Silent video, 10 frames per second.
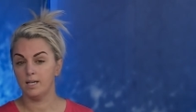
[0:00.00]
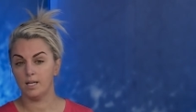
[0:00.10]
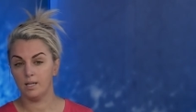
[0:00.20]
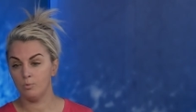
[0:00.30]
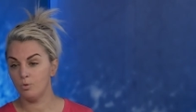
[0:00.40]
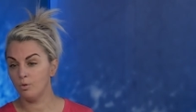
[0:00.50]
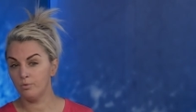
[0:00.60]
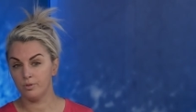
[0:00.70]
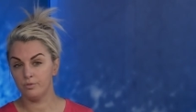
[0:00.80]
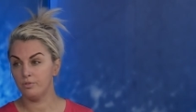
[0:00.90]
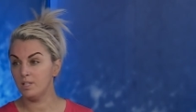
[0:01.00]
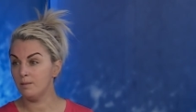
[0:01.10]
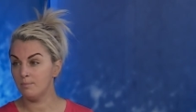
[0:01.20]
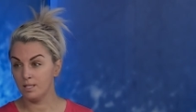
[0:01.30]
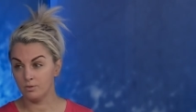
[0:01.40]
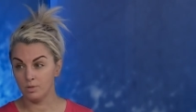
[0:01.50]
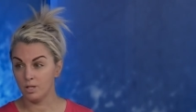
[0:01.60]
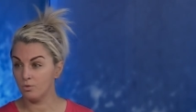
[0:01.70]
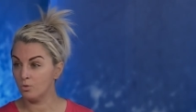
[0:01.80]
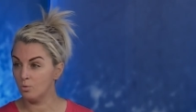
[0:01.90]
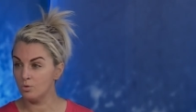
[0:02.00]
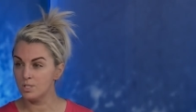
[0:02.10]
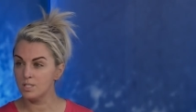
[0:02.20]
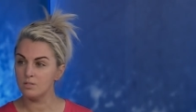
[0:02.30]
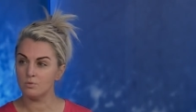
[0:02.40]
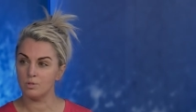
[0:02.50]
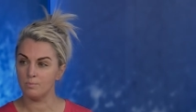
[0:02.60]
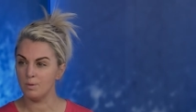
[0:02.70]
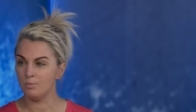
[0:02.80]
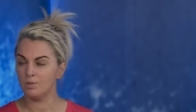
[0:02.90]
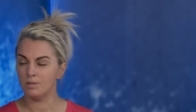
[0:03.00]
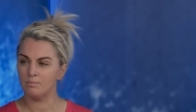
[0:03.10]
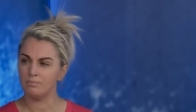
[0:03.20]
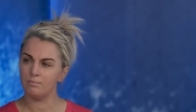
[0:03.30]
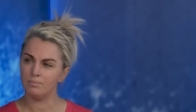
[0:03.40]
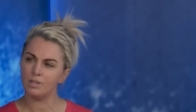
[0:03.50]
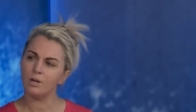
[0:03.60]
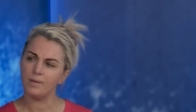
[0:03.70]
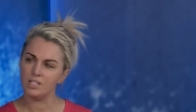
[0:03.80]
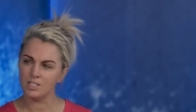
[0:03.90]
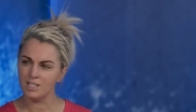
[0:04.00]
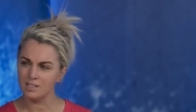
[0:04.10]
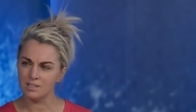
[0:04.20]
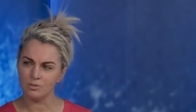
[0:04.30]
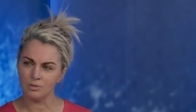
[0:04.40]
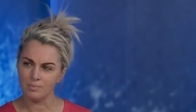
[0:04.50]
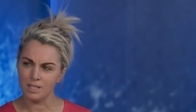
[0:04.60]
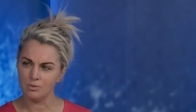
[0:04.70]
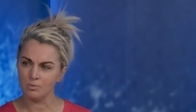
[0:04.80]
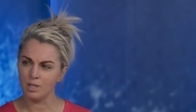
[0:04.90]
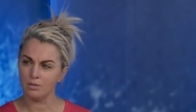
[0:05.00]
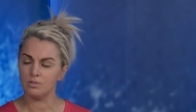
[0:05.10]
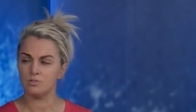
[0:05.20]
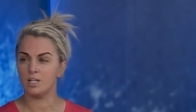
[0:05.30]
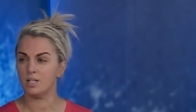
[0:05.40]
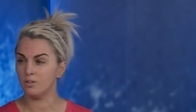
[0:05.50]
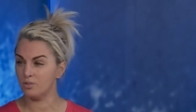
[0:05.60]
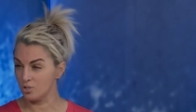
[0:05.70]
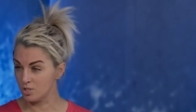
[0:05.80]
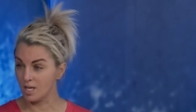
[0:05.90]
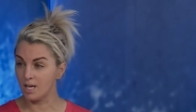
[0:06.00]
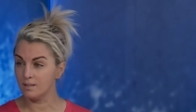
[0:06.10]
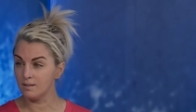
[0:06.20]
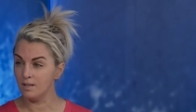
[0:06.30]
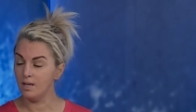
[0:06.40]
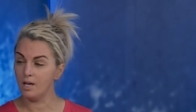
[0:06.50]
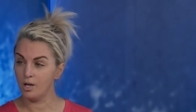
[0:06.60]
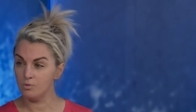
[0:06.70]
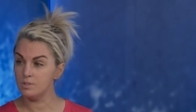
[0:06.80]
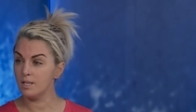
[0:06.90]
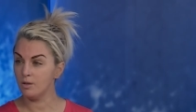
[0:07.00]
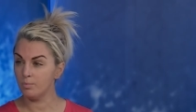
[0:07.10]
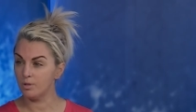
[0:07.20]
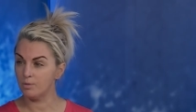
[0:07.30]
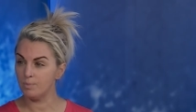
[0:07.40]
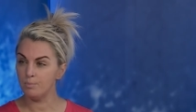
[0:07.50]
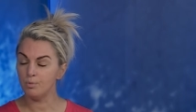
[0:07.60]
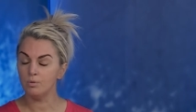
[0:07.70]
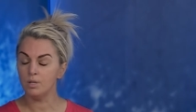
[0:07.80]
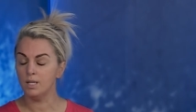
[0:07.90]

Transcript: We offer free mental health courses so that people can become educated on mental health and try to understand how to help other people.